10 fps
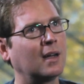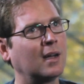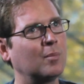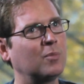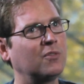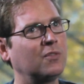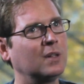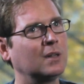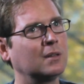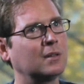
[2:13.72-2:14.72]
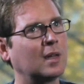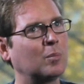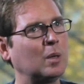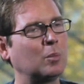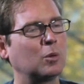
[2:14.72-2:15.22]
I feel
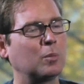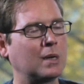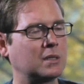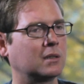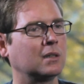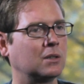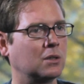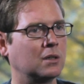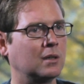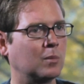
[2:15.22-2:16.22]
that people are basically good,